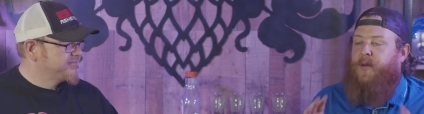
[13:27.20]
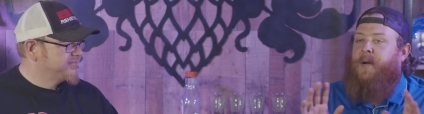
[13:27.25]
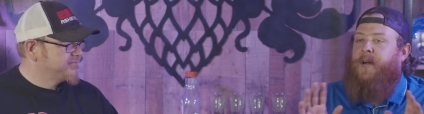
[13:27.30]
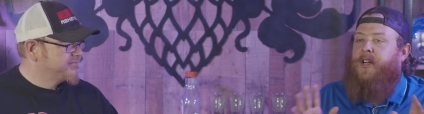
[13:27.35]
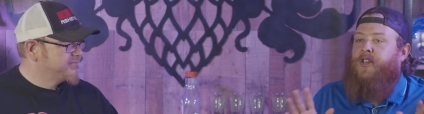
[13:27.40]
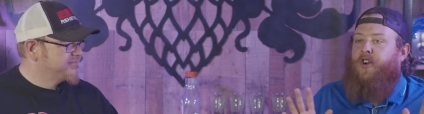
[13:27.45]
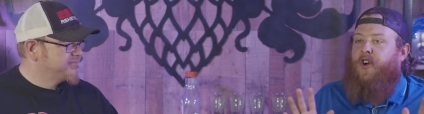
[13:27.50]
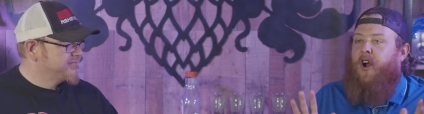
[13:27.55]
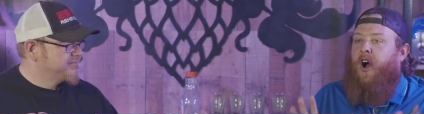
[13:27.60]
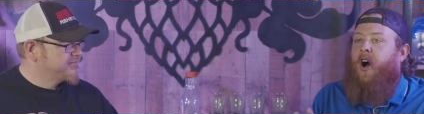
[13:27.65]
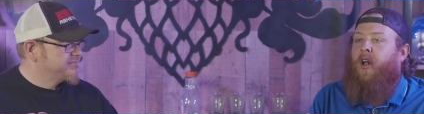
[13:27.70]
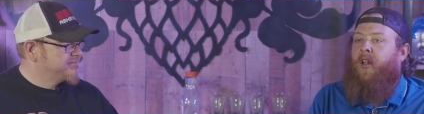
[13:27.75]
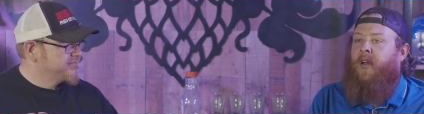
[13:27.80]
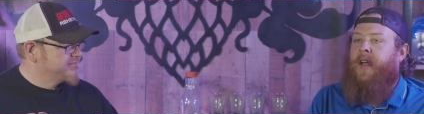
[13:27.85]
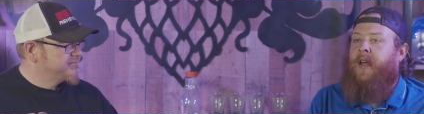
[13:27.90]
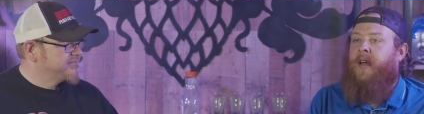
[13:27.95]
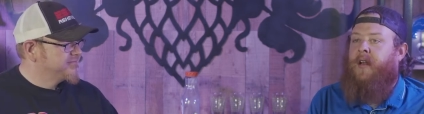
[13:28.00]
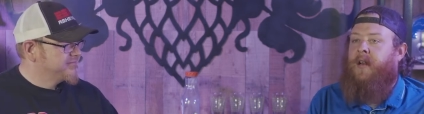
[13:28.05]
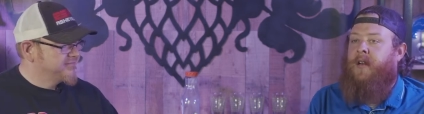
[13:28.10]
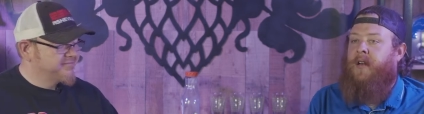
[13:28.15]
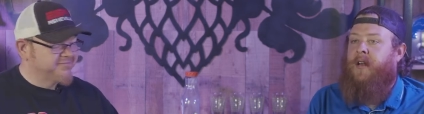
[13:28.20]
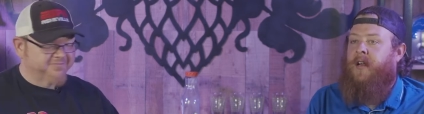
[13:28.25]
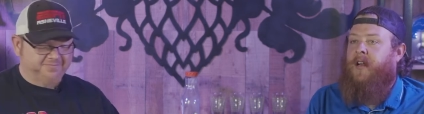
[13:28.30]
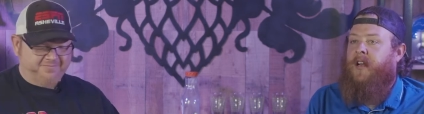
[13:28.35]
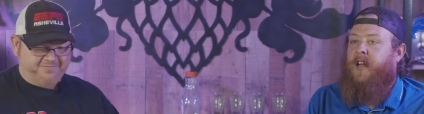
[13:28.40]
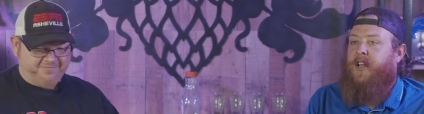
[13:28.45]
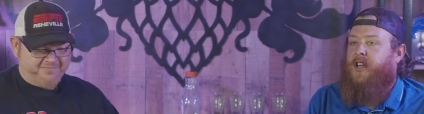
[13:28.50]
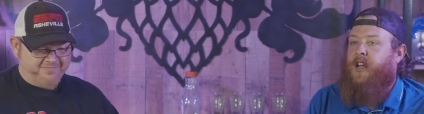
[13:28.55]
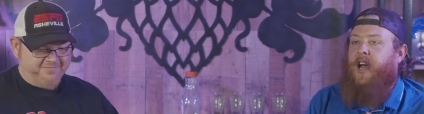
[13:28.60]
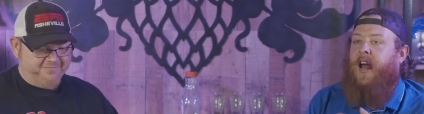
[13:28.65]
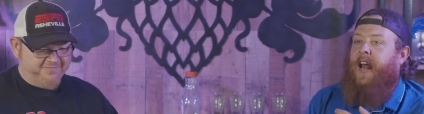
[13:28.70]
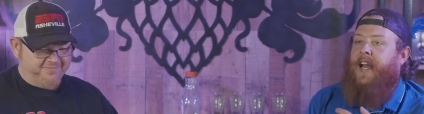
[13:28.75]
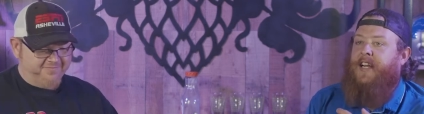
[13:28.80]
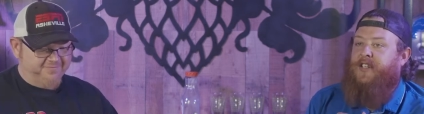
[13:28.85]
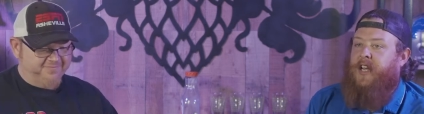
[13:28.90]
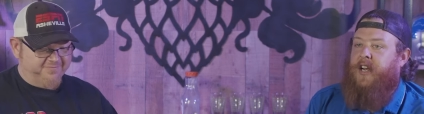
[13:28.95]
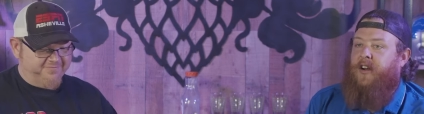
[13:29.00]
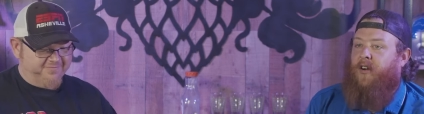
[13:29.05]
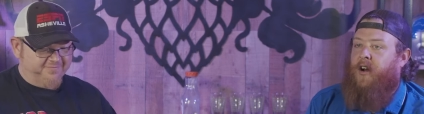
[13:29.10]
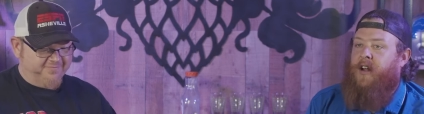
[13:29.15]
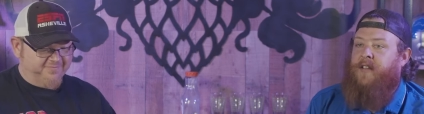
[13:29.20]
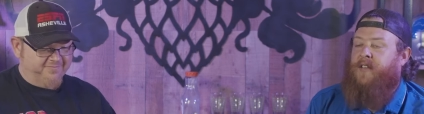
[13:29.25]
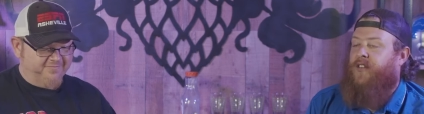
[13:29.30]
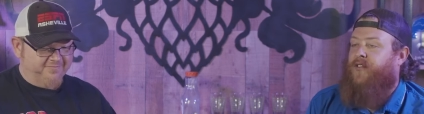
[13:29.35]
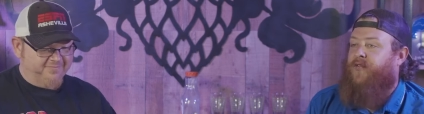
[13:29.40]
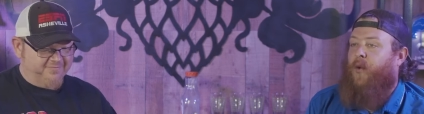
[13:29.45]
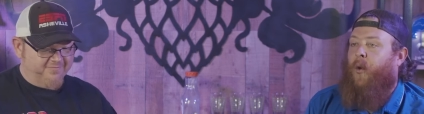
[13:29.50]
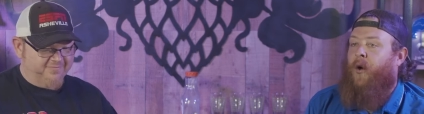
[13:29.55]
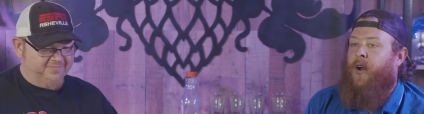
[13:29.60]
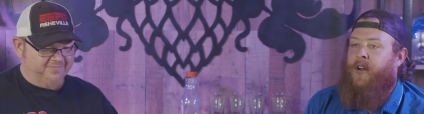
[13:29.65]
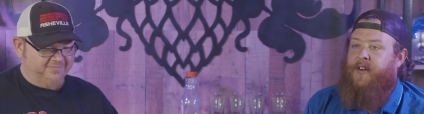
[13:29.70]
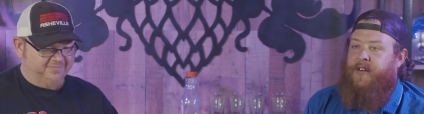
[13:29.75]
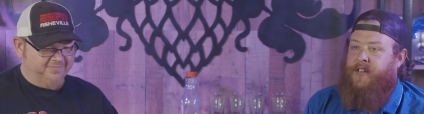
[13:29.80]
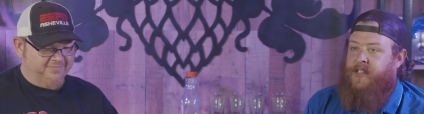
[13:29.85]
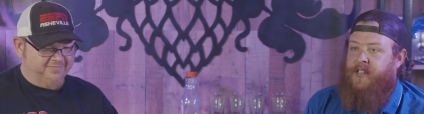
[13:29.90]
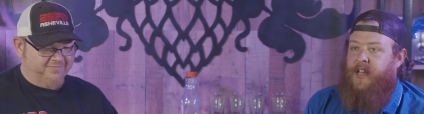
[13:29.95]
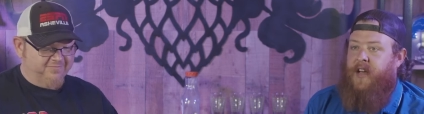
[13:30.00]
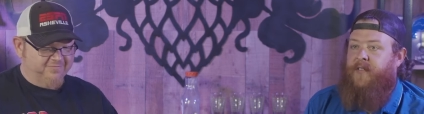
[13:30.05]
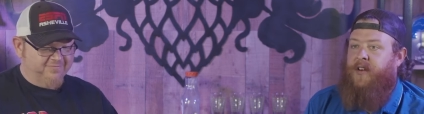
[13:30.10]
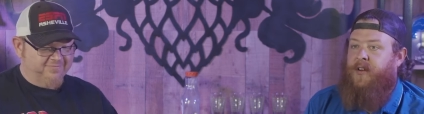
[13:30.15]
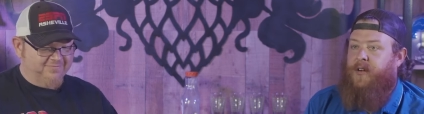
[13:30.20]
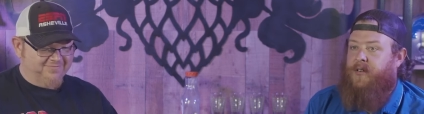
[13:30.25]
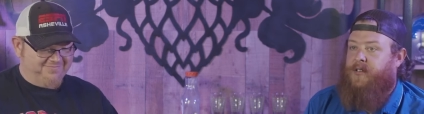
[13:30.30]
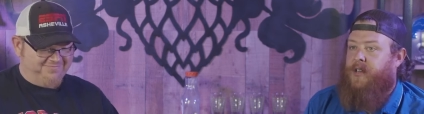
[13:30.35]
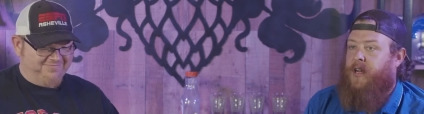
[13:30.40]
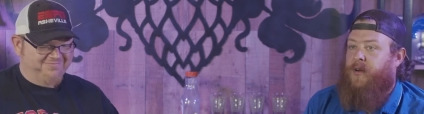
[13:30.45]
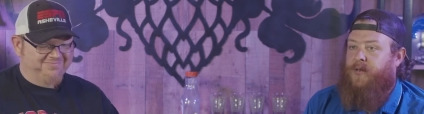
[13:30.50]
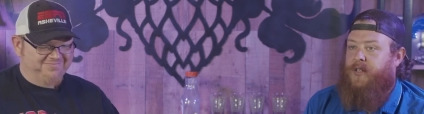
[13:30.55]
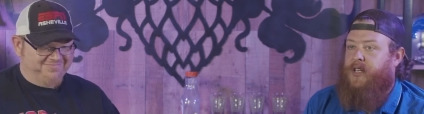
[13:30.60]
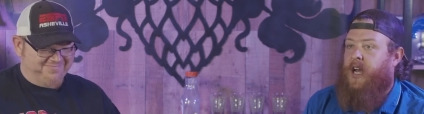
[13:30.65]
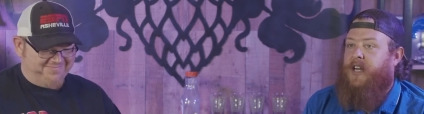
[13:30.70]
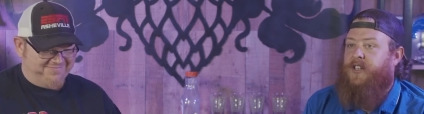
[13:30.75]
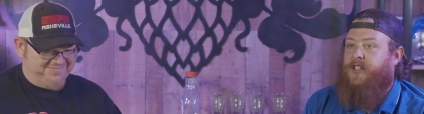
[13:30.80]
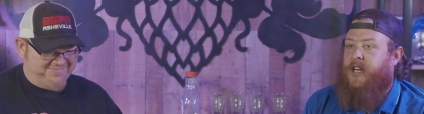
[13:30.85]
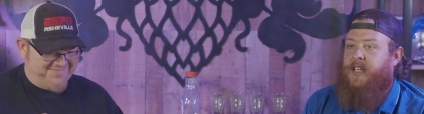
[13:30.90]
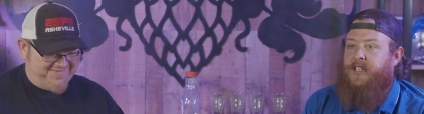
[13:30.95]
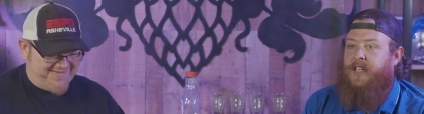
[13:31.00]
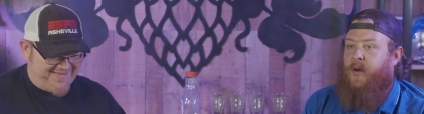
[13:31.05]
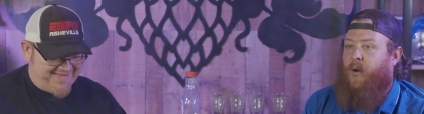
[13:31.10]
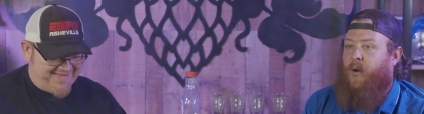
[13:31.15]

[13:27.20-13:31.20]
Speaker 1: because you're all in. Mm-hmm. You got AJ Green that's 407 years old. You got JJ